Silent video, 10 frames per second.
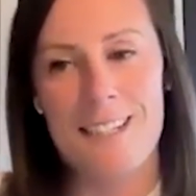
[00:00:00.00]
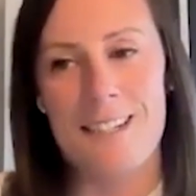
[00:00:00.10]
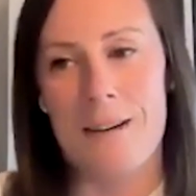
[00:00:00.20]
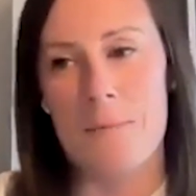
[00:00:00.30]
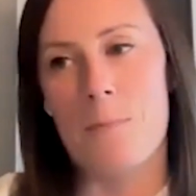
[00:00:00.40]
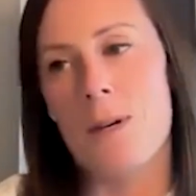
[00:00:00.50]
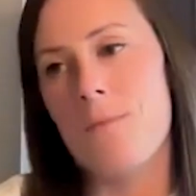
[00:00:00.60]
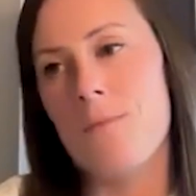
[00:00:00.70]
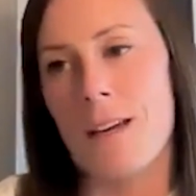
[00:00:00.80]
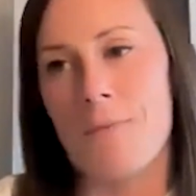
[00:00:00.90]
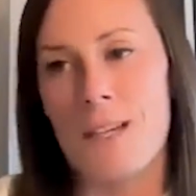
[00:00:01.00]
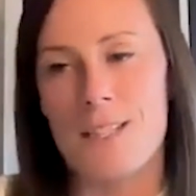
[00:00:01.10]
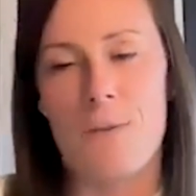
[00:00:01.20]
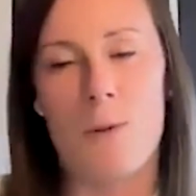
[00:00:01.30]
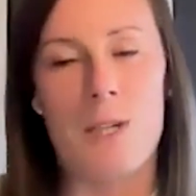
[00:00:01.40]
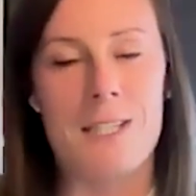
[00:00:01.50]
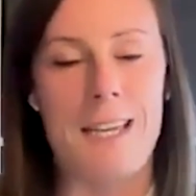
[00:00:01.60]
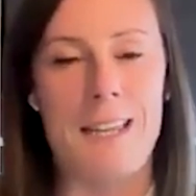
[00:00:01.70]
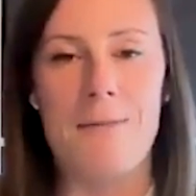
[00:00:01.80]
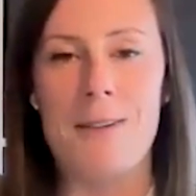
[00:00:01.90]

I'm only saying that